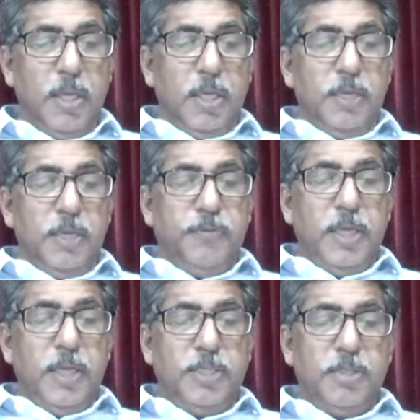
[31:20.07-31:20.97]
If
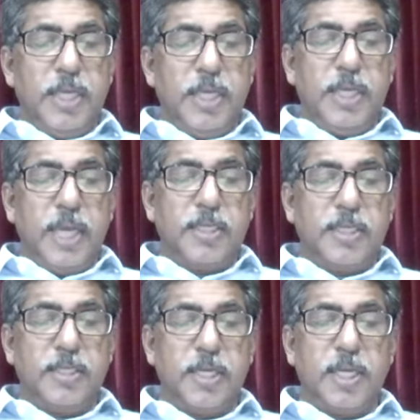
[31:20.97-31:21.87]
failed to take
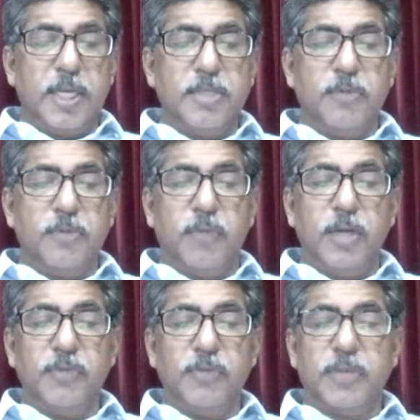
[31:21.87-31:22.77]
actions in case of
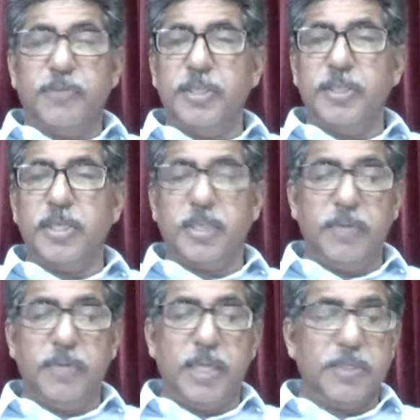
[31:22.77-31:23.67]
want of sufficient
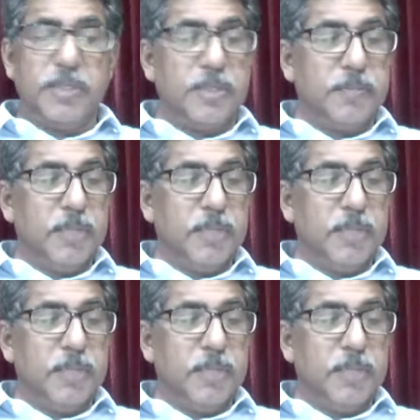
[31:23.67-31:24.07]
evidence,